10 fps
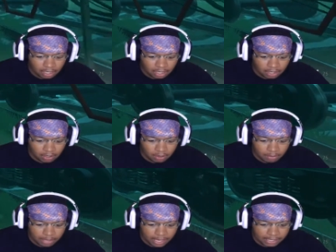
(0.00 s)
Oh
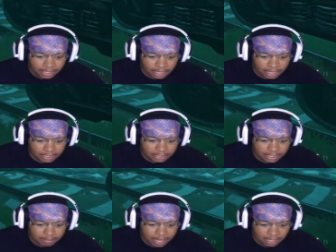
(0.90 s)
my god.
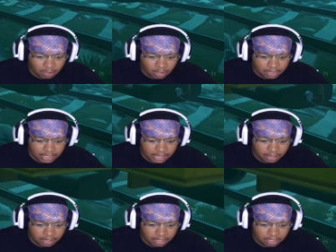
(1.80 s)
Get back on
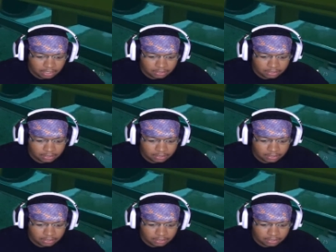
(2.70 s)
there.